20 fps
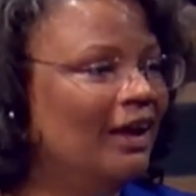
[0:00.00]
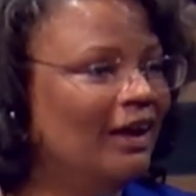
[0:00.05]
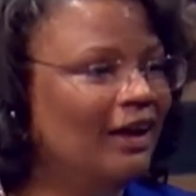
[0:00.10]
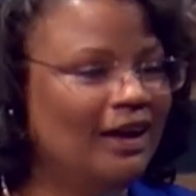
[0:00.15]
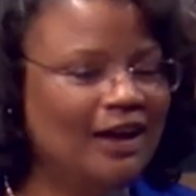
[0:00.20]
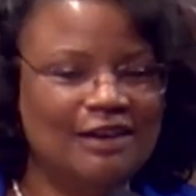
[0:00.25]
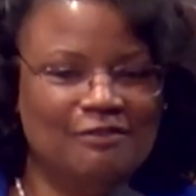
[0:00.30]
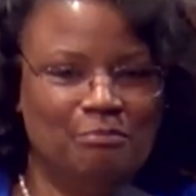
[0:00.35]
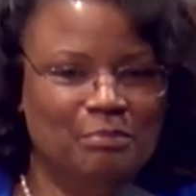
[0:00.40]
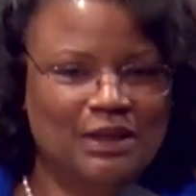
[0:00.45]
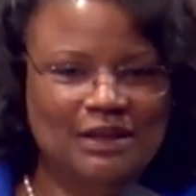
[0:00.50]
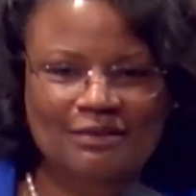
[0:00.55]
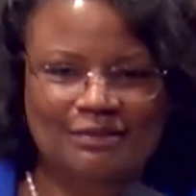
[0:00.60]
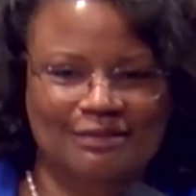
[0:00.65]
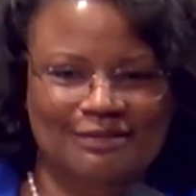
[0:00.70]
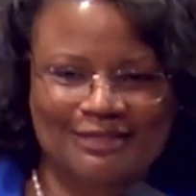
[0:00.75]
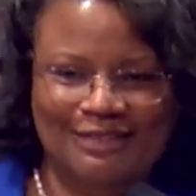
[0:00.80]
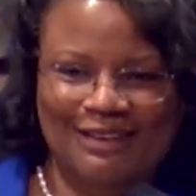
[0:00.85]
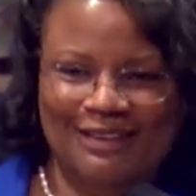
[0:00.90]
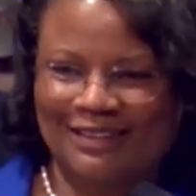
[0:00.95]
I've
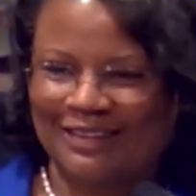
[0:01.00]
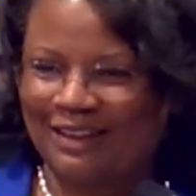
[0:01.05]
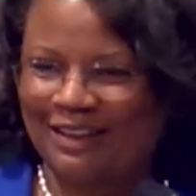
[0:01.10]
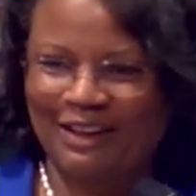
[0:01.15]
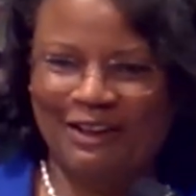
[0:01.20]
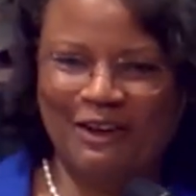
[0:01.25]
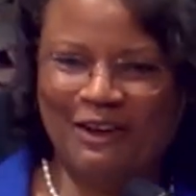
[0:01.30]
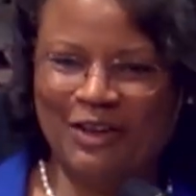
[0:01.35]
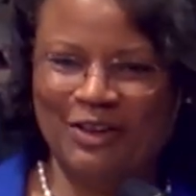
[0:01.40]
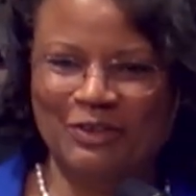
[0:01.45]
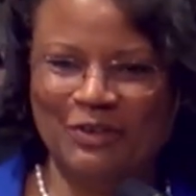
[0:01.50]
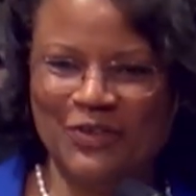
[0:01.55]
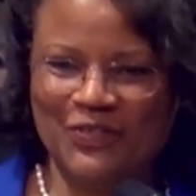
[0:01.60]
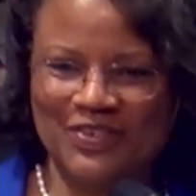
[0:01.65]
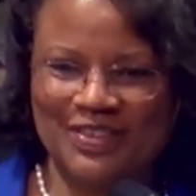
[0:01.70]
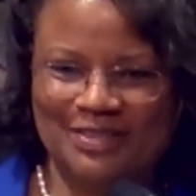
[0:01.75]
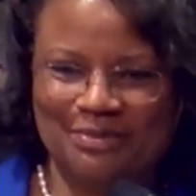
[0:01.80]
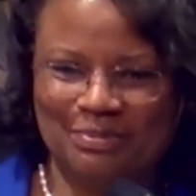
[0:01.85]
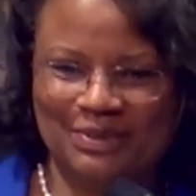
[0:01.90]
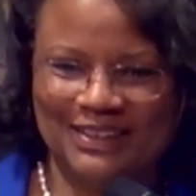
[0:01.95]
been all
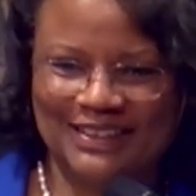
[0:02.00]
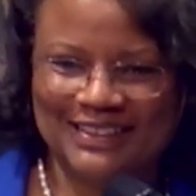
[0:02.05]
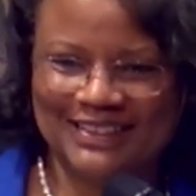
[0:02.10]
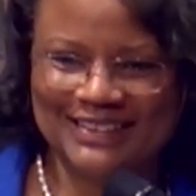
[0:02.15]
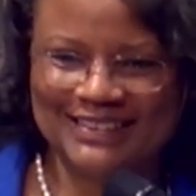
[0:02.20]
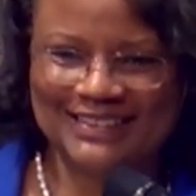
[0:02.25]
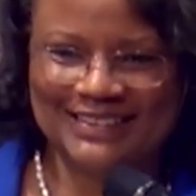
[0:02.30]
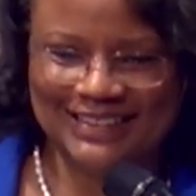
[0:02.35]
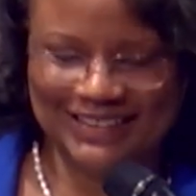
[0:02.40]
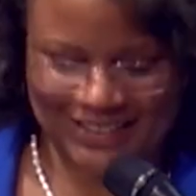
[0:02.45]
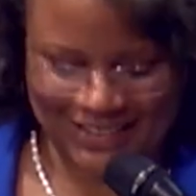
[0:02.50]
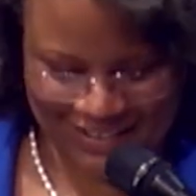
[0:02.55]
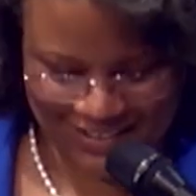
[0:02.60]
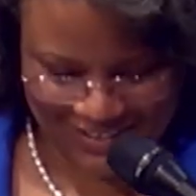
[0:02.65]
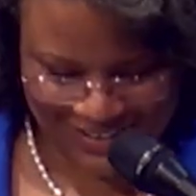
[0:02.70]
over the place